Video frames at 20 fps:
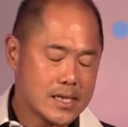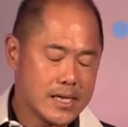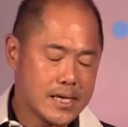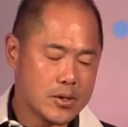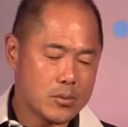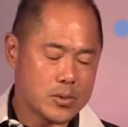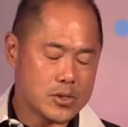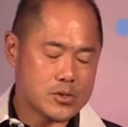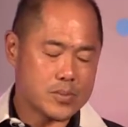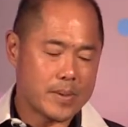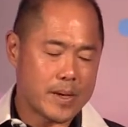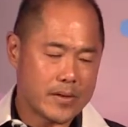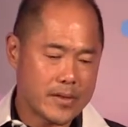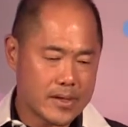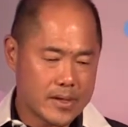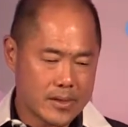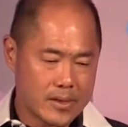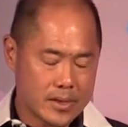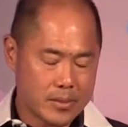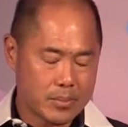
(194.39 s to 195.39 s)
It was
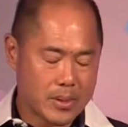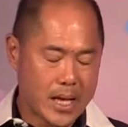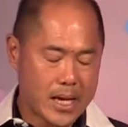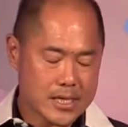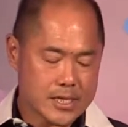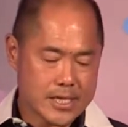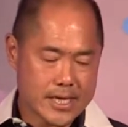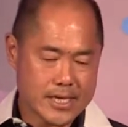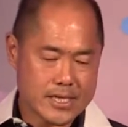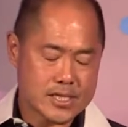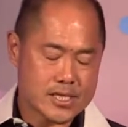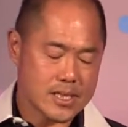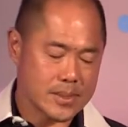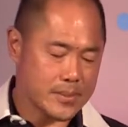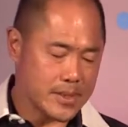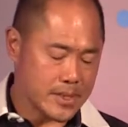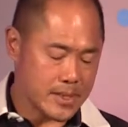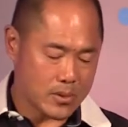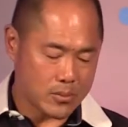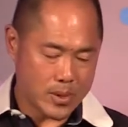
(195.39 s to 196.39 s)
the blockchain
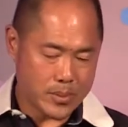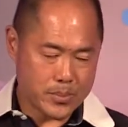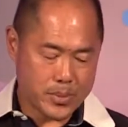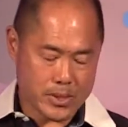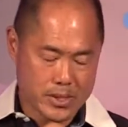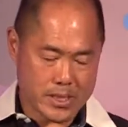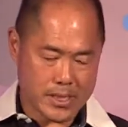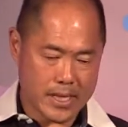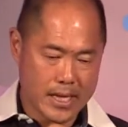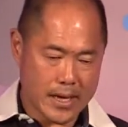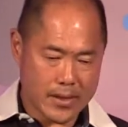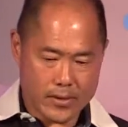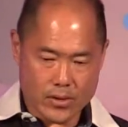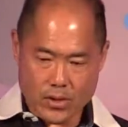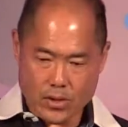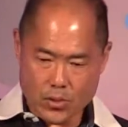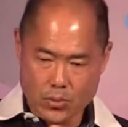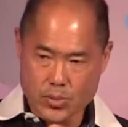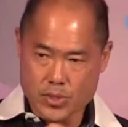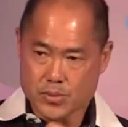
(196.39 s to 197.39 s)
summit that we put
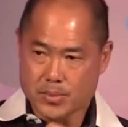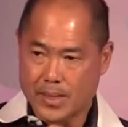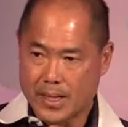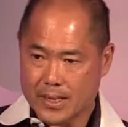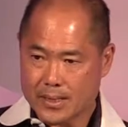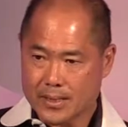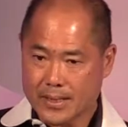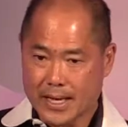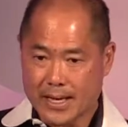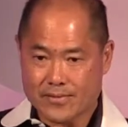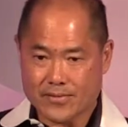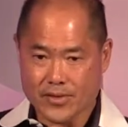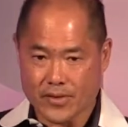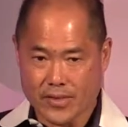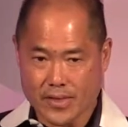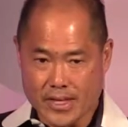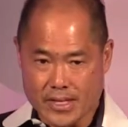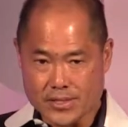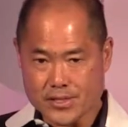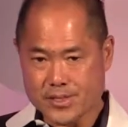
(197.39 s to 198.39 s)
together was modeled after
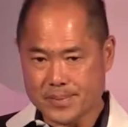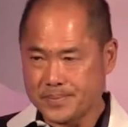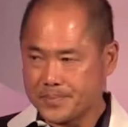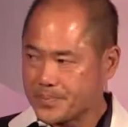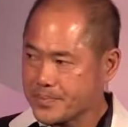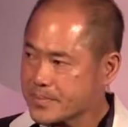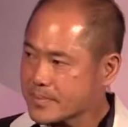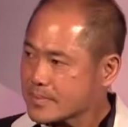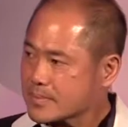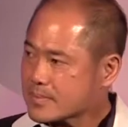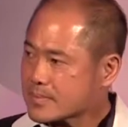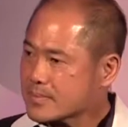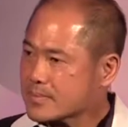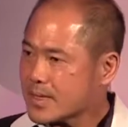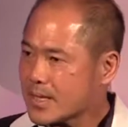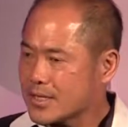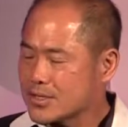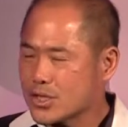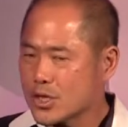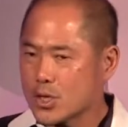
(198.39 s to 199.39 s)
this.
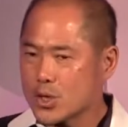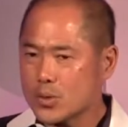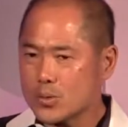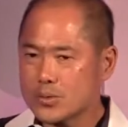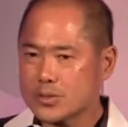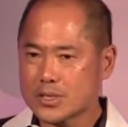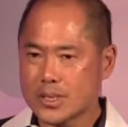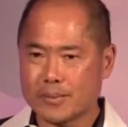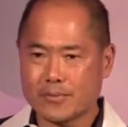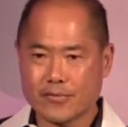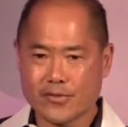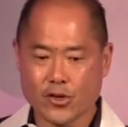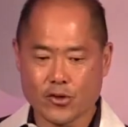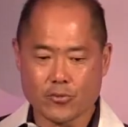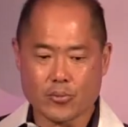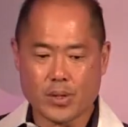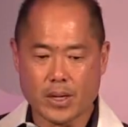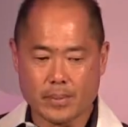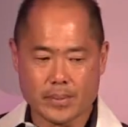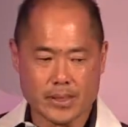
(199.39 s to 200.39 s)
So some of you
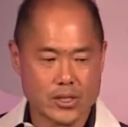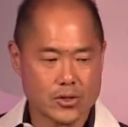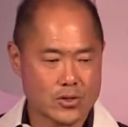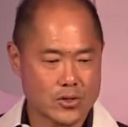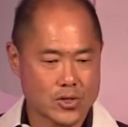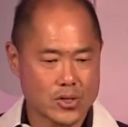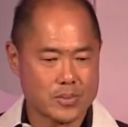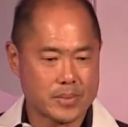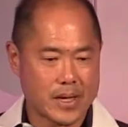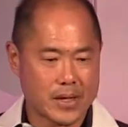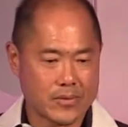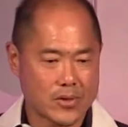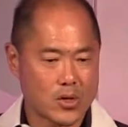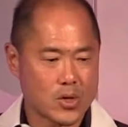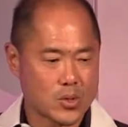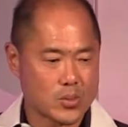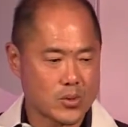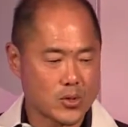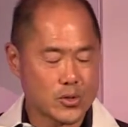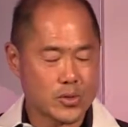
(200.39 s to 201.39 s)
have probably heard about the
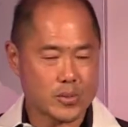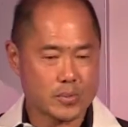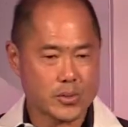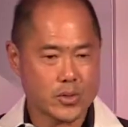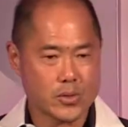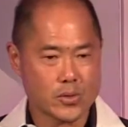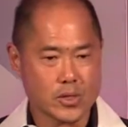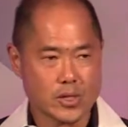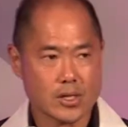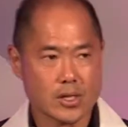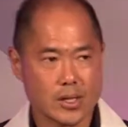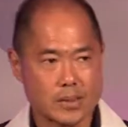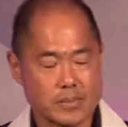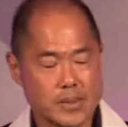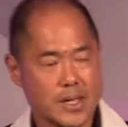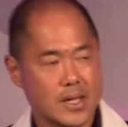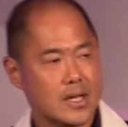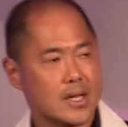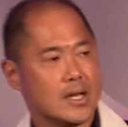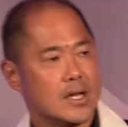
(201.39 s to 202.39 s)
Homebrew Computer Club.